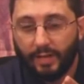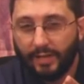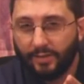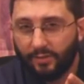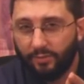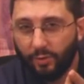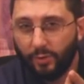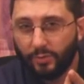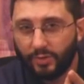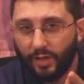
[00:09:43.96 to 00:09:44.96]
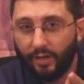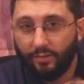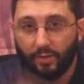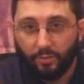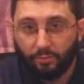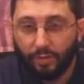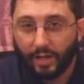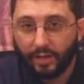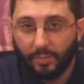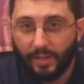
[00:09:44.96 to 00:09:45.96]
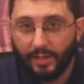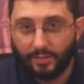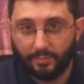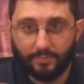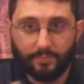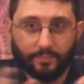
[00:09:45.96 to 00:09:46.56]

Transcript: That's the fruits of Ruckmanism.